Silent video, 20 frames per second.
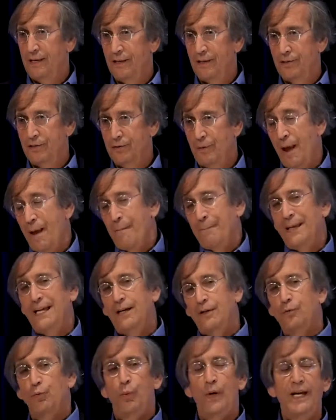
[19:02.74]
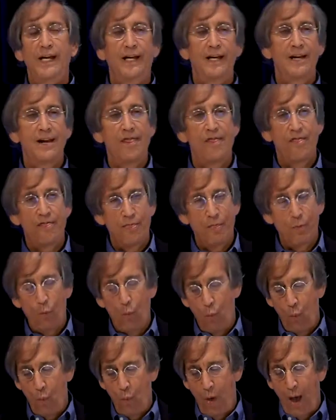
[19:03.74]
is, because we
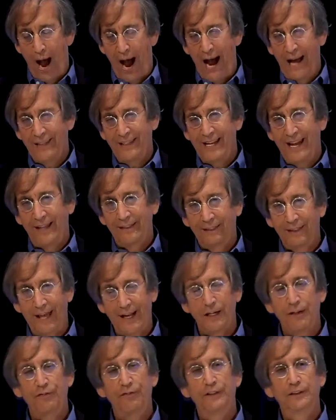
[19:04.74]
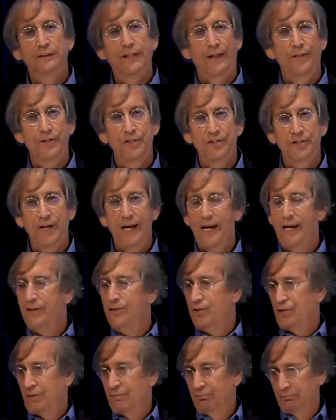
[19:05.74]
can, on the athletic field, on the
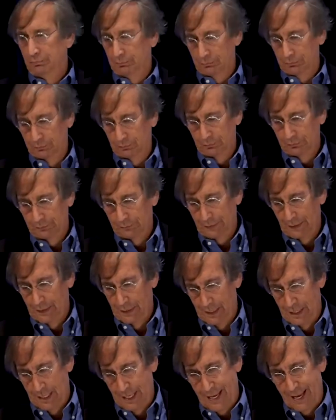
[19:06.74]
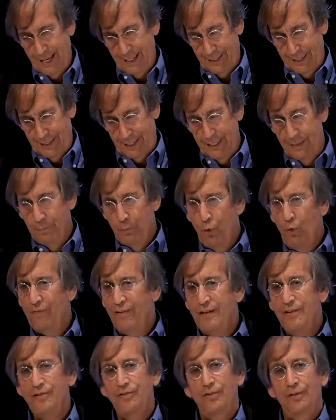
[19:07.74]
stage, in
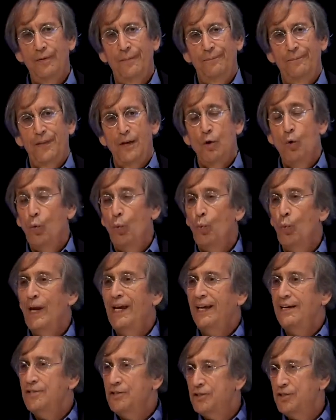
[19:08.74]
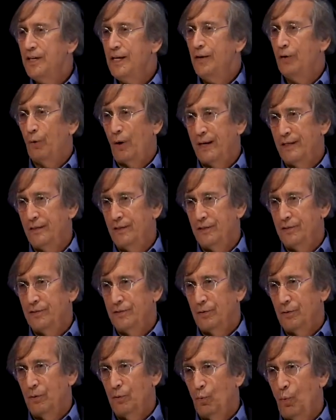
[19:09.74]
movies, we can see
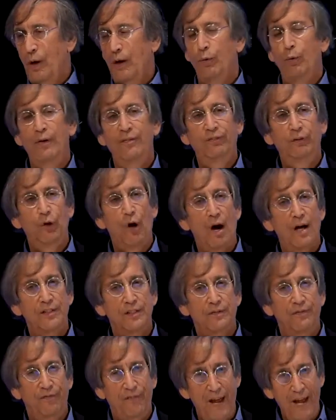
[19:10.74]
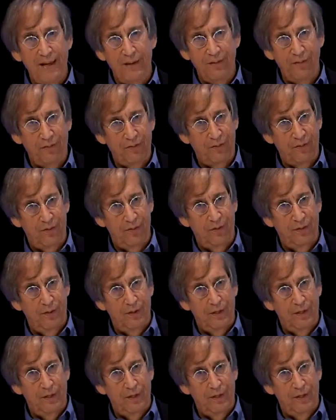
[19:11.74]
greatness. Where we've lost faith